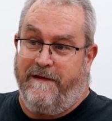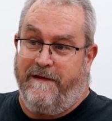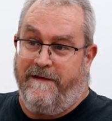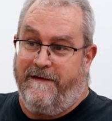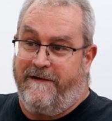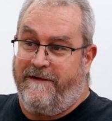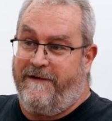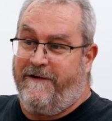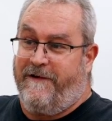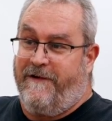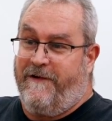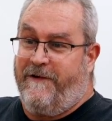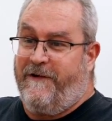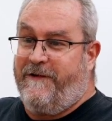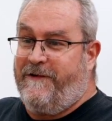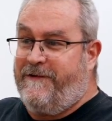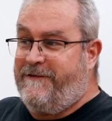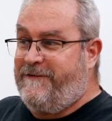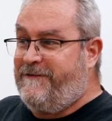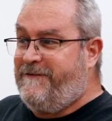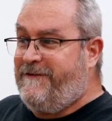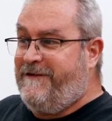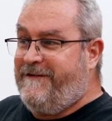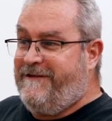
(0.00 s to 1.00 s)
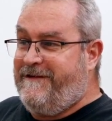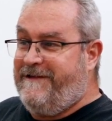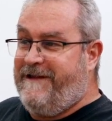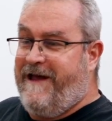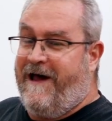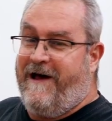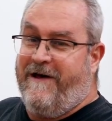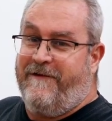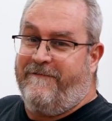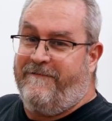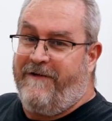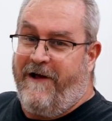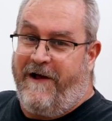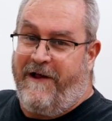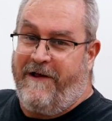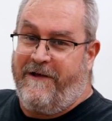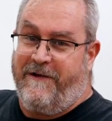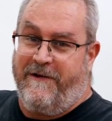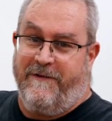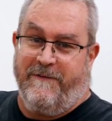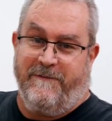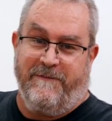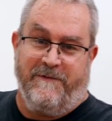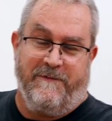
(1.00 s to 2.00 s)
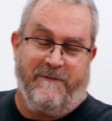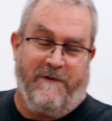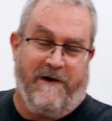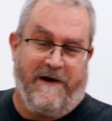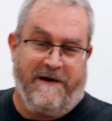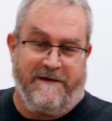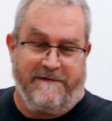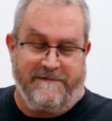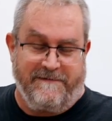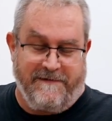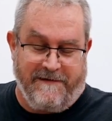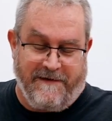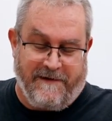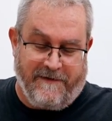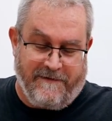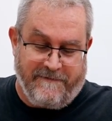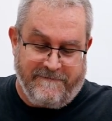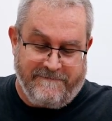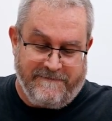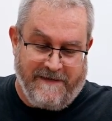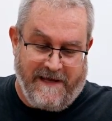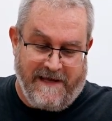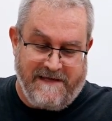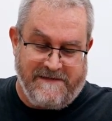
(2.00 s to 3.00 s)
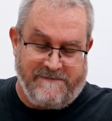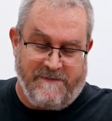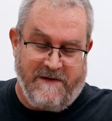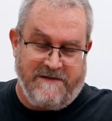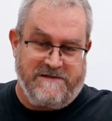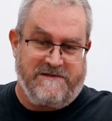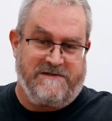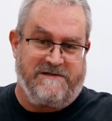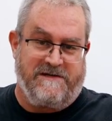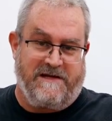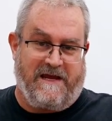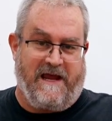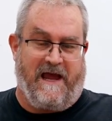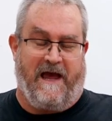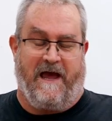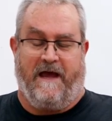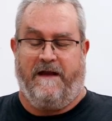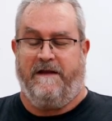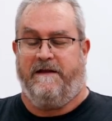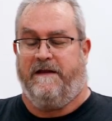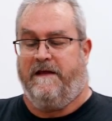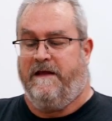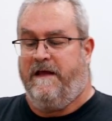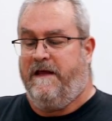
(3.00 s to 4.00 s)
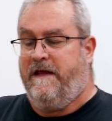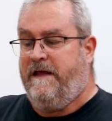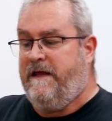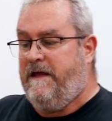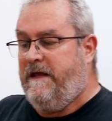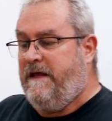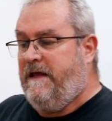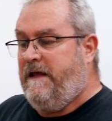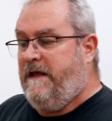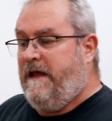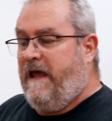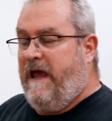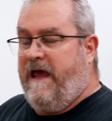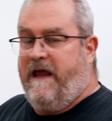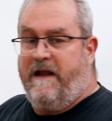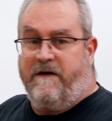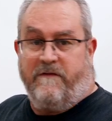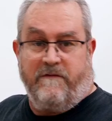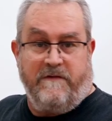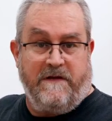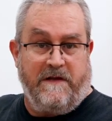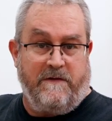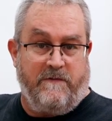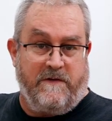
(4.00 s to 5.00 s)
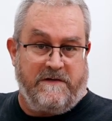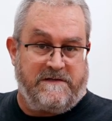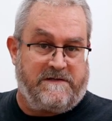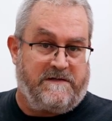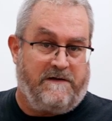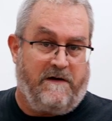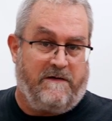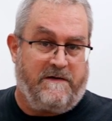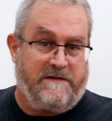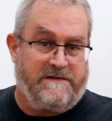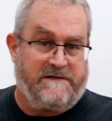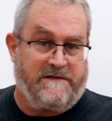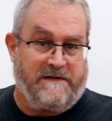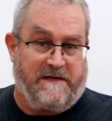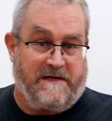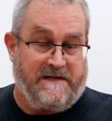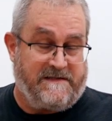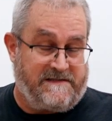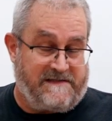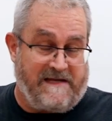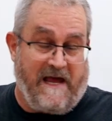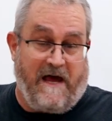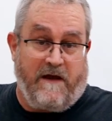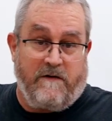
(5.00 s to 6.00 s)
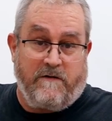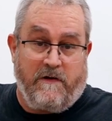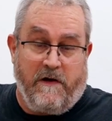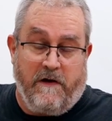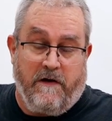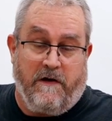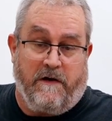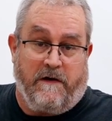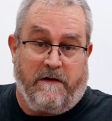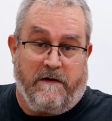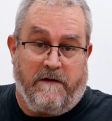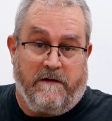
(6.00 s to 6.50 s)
you know, loud volume, you want, you know, as much as you can. And I really wasn't noticing it. Sound good.